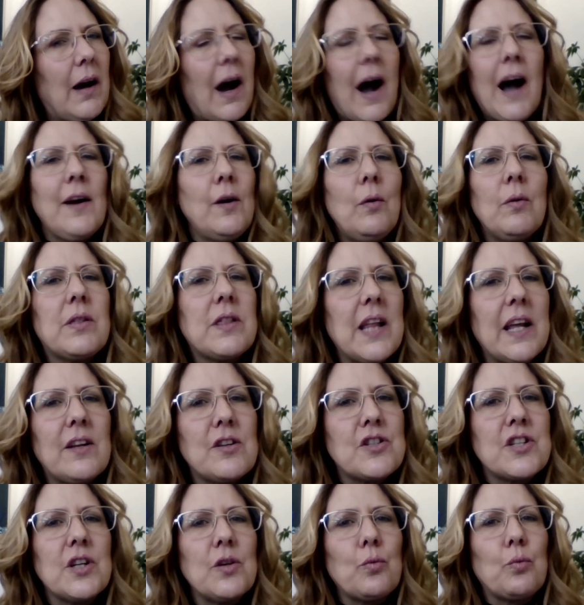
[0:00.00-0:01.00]
I don't think
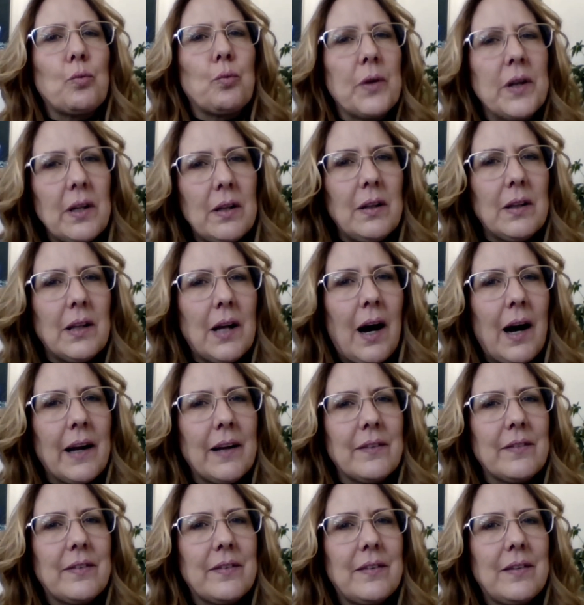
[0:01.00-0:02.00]
she
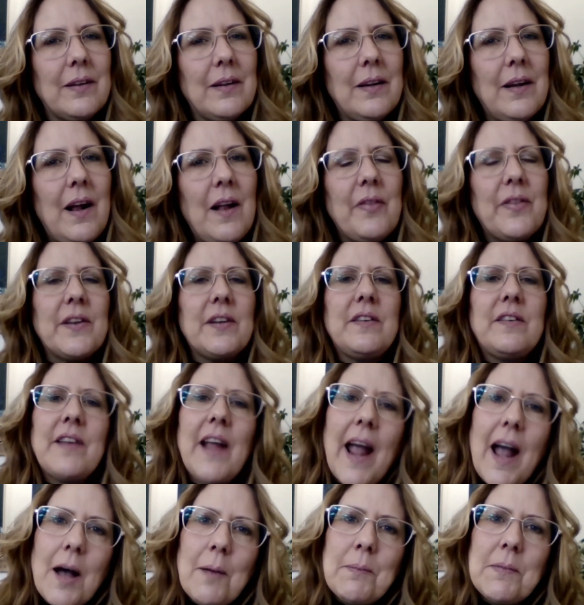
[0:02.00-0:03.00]
realized the
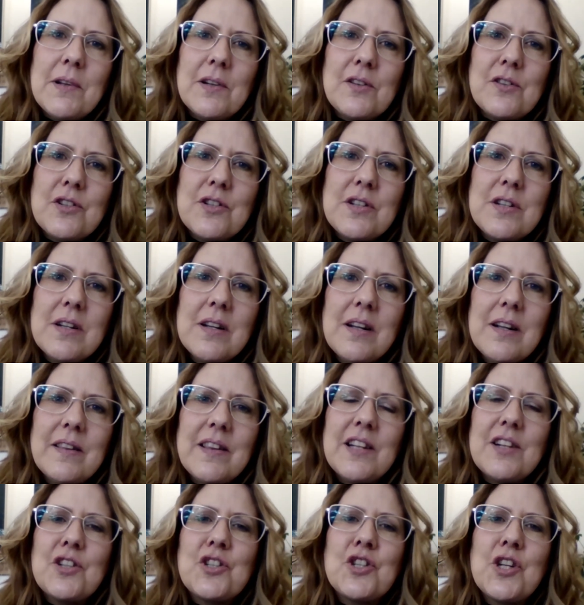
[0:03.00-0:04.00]
damage
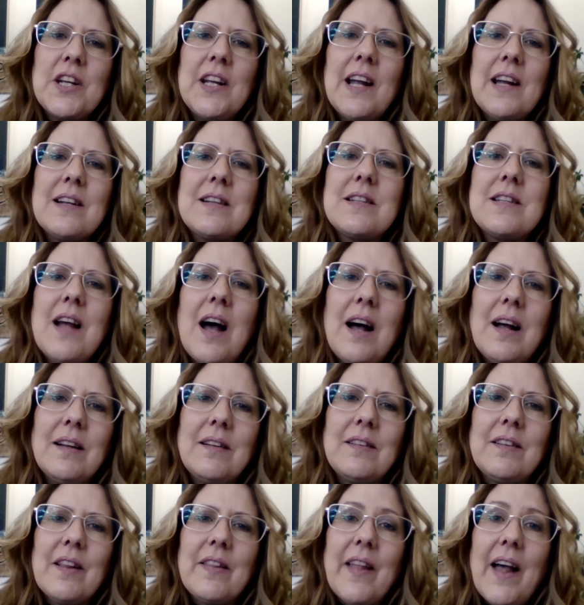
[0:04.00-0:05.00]
that she had
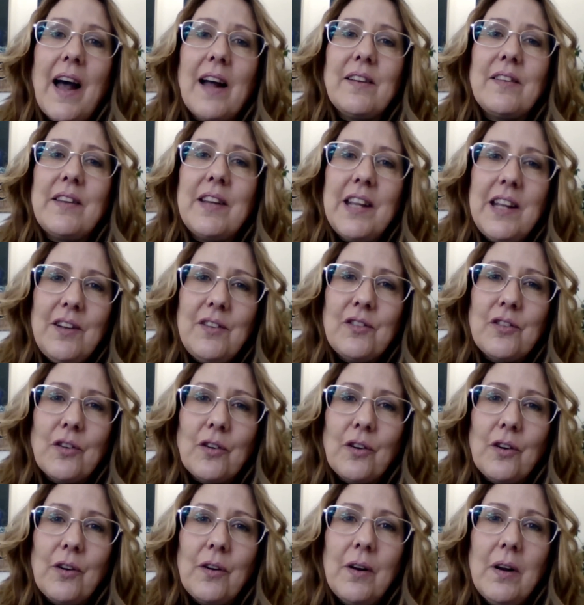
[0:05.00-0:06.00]
done to that
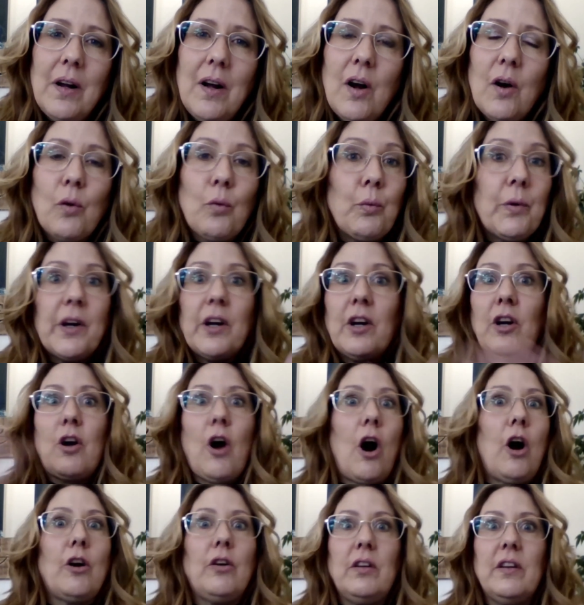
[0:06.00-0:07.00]
teacher
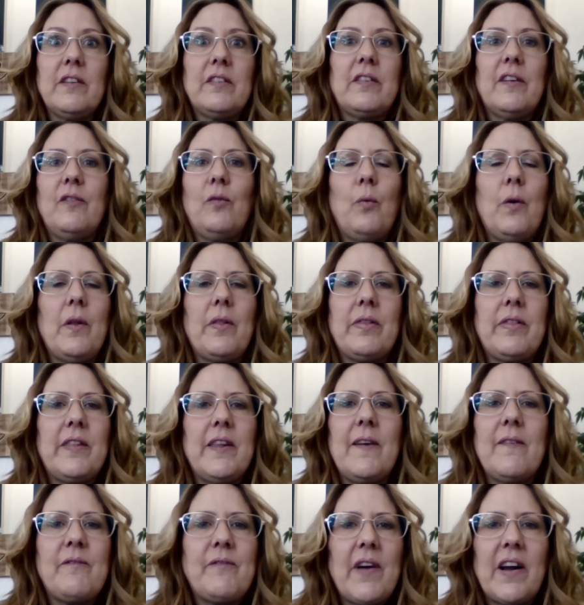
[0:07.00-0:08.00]
regardless of what
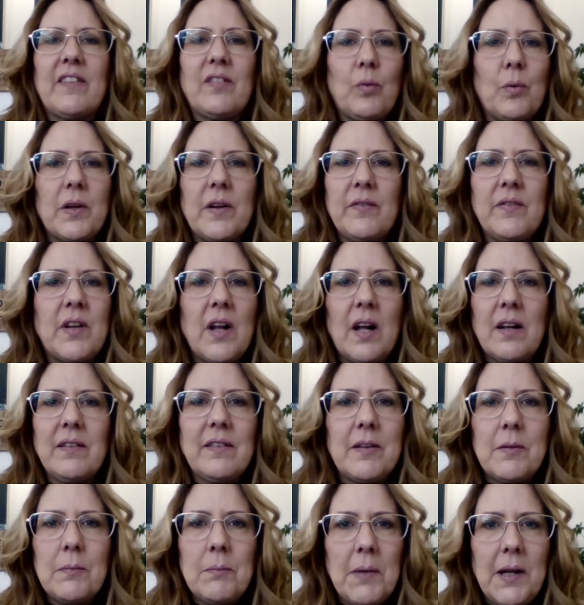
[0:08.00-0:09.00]
the effects would have done
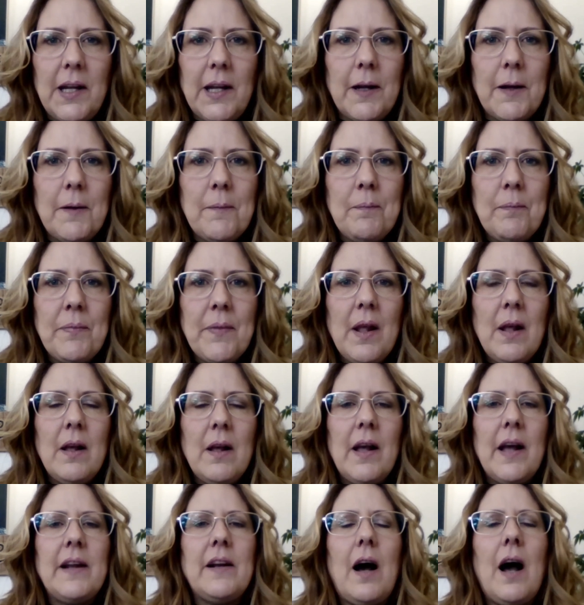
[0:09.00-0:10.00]
to me.
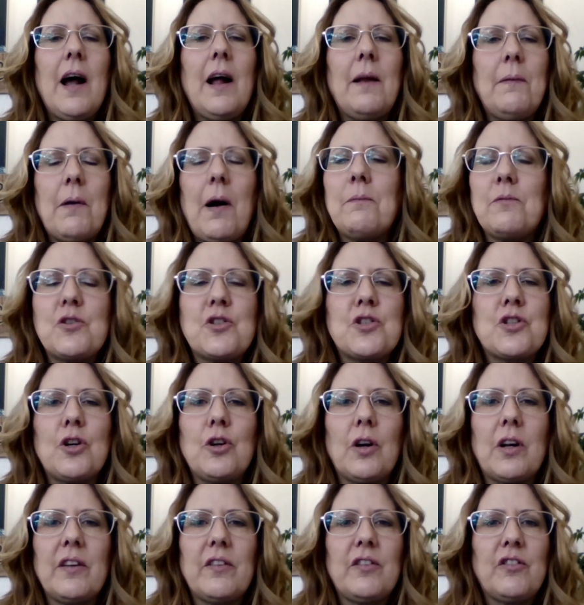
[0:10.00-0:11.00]
And I, am
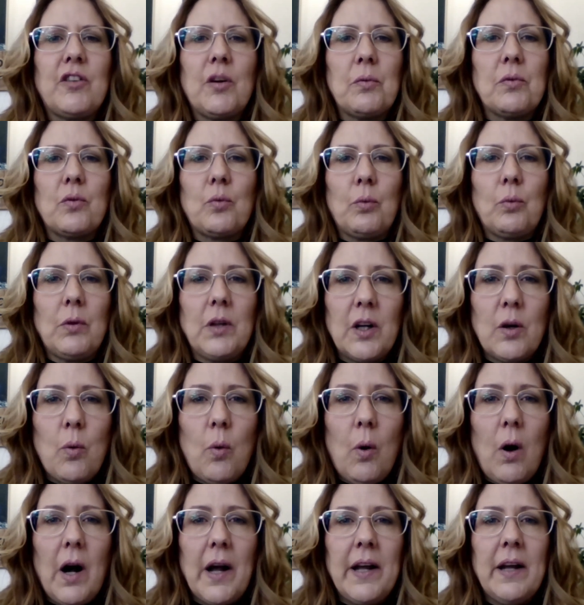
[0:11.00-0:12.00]
sure because she was really
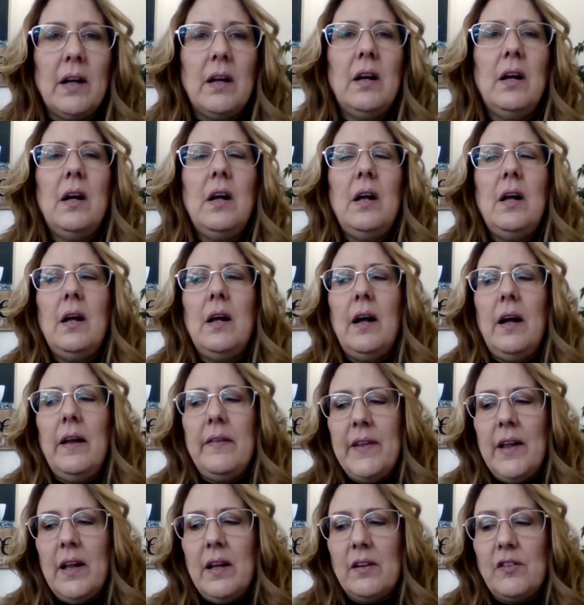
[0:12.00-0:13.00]
quiet,
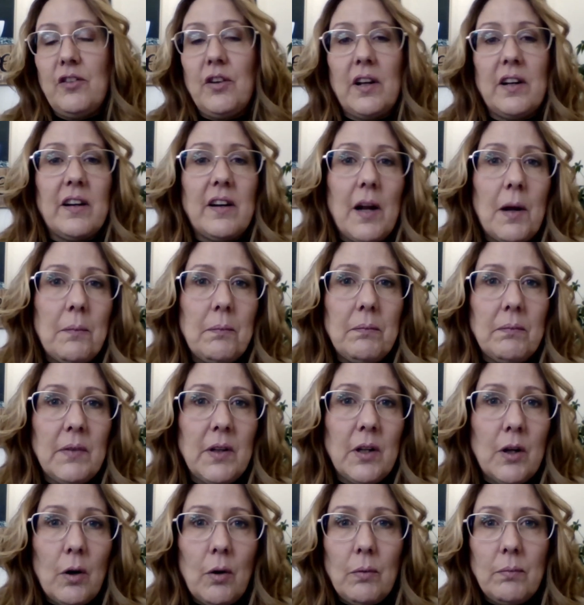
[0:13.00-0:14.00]
and then she ended up,
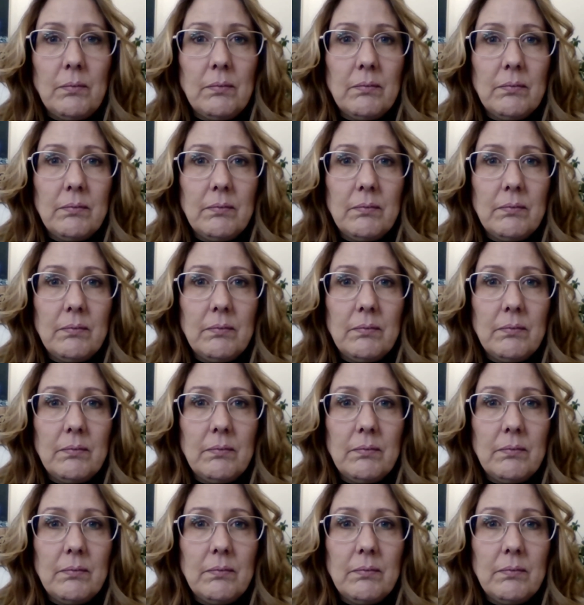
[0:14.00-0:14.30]
you know,